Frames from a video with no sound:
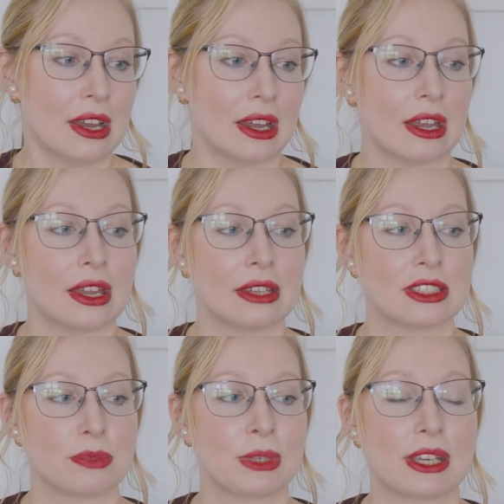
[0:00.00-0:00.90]

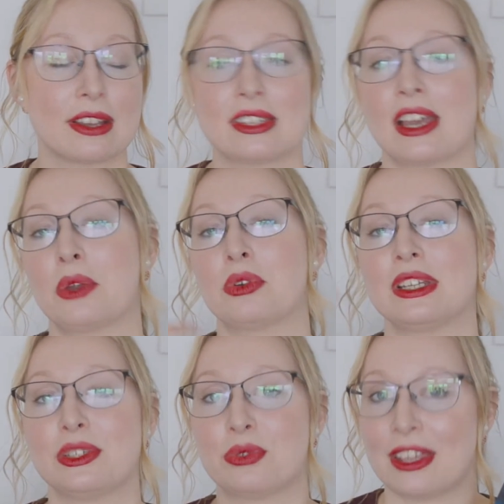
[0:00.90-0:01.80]
And because I
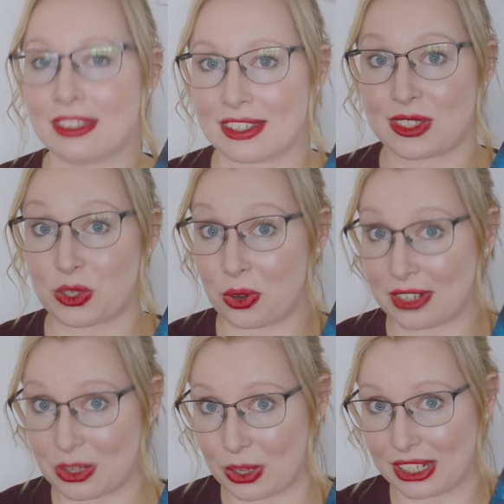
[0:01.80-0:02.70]
already read this
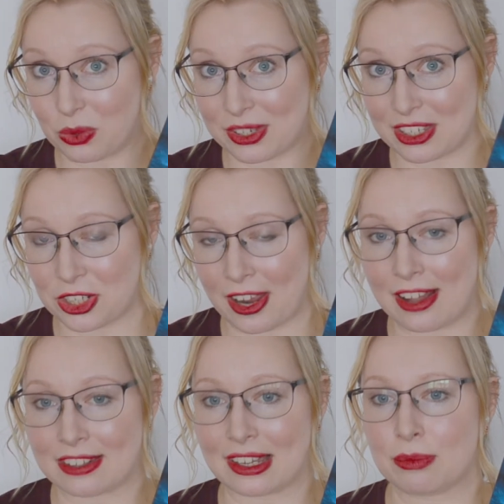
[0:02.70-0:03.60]
story when I was a
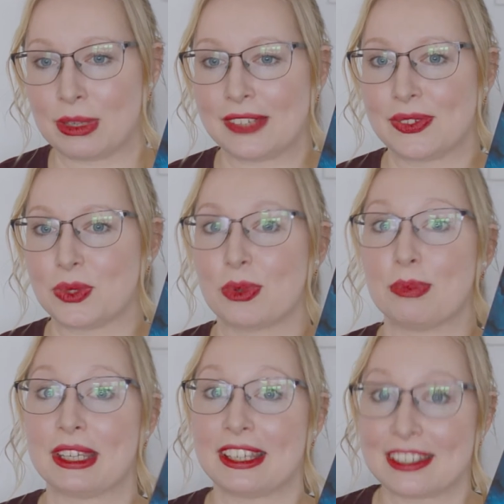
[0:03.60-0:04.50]
child, I believe it will
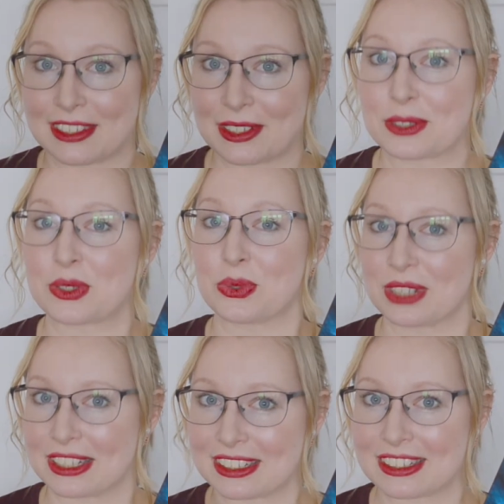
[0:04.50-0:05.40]
be easier to
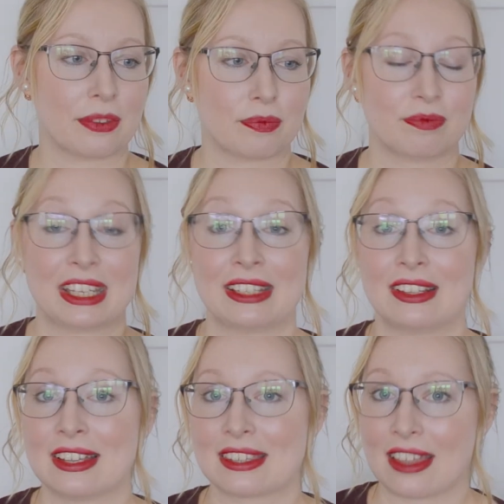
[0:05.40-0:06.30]
read it. At
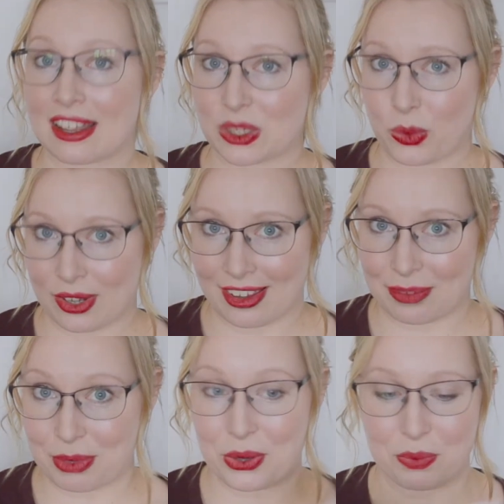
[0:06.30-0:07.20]
least that's what
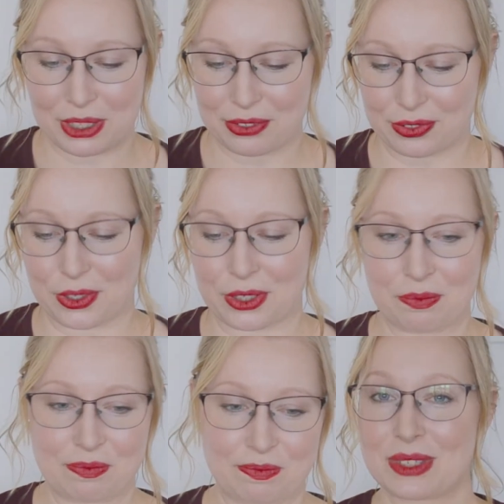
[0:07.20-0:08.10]
I'm hoping for.
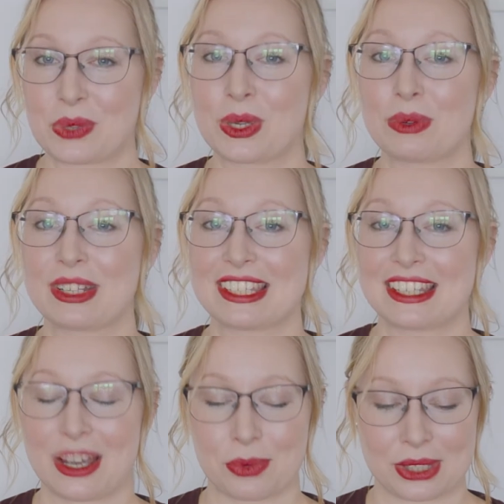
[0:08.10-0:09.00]
We will see
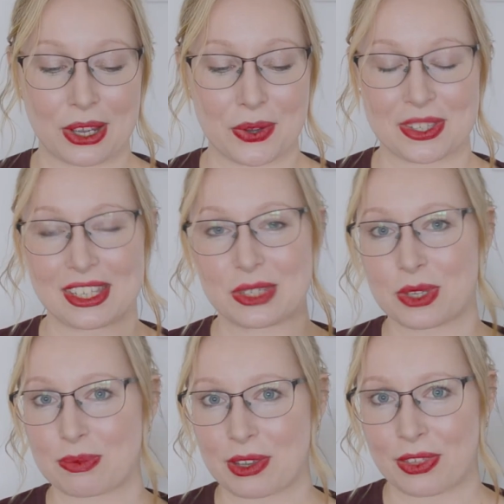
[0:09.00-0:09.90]
how it goes. This
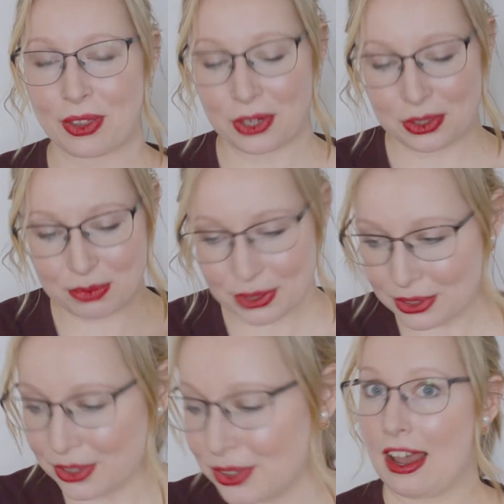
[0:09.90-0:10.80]
was my third
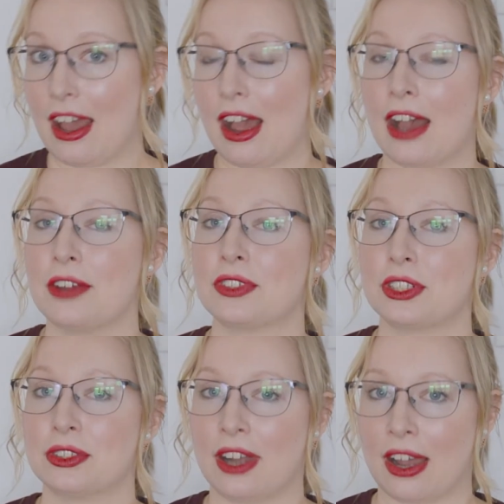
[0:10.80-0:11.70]
book.
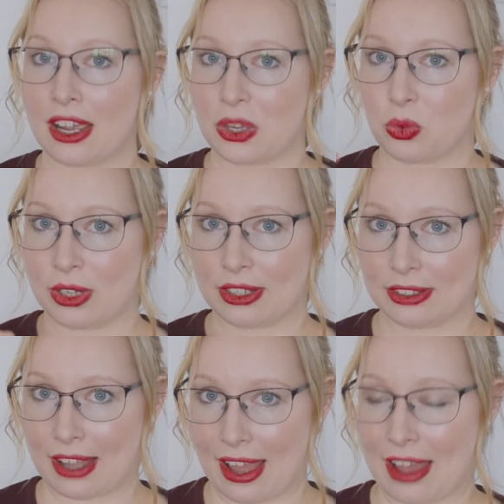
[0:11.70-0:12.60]
After I
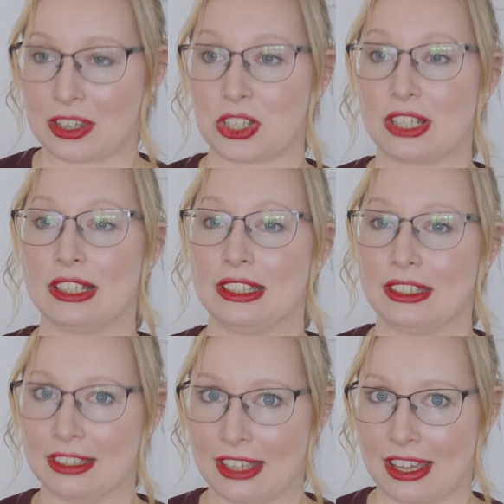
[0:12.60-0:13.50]
will
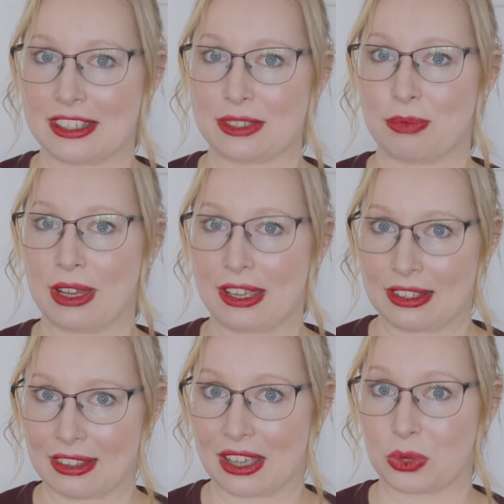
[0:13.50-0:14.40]
actually get
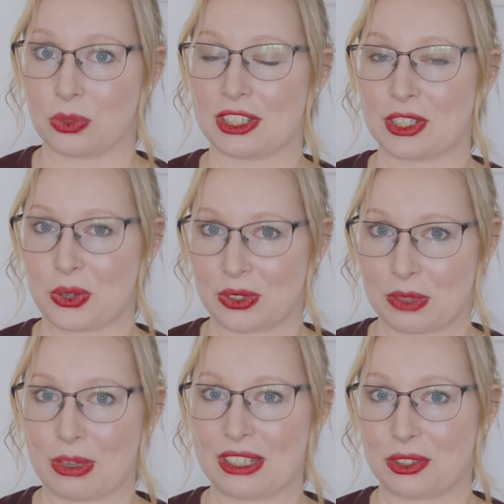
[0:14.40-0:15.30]
my language on a
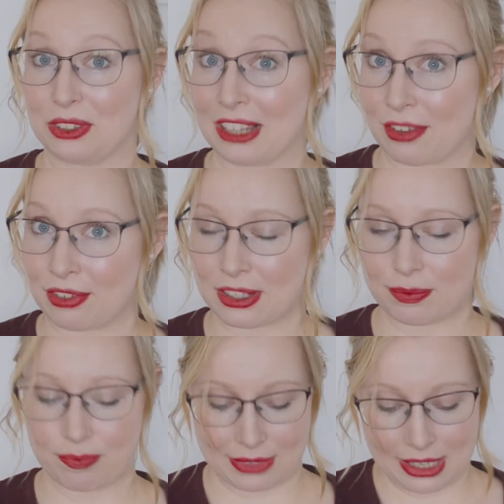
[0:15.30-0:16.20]
better
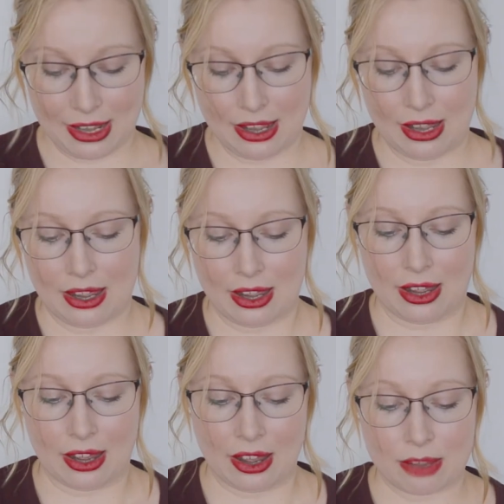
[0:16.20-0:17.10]
level,
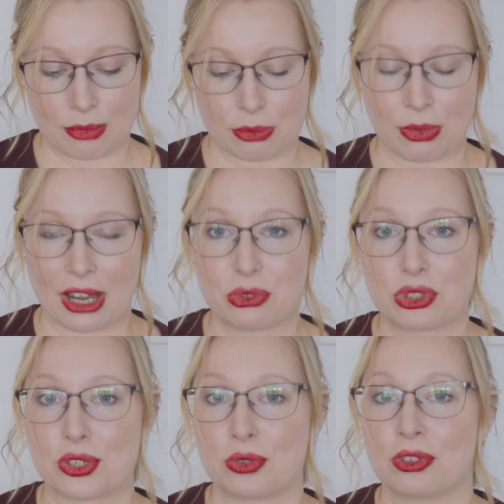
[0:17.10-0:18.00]
I'm
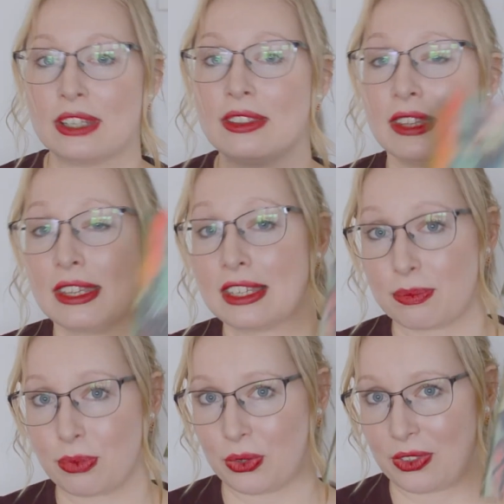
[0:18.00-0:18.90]
about to read this
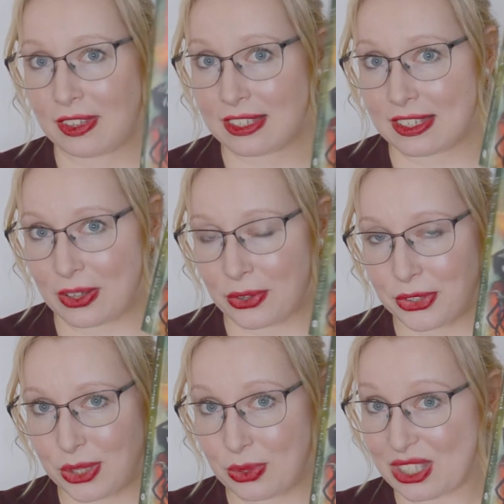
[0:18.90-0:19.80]
book. This is
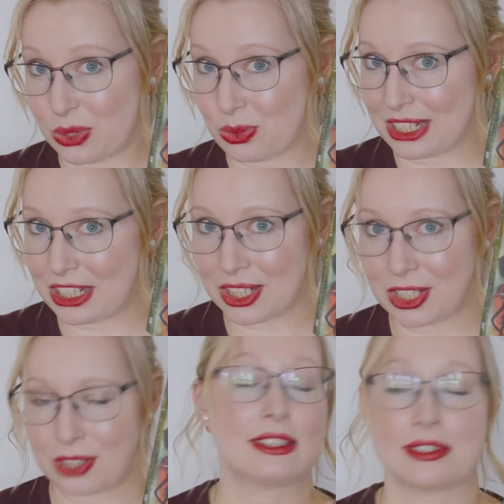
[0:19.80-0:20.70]
also in
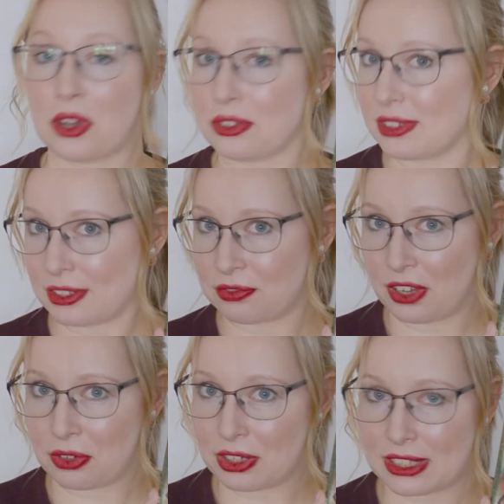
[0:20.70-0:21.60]
Swedish. It's not a
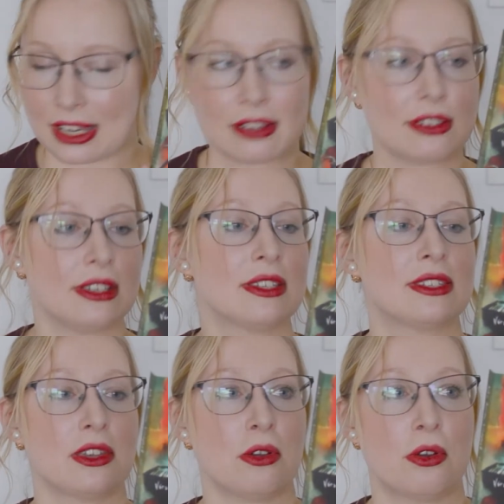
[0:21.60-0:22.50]
fairy tale,
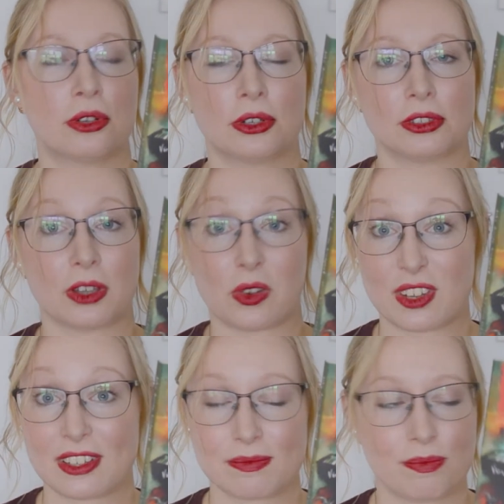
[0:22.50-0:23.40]
it's a horror novel.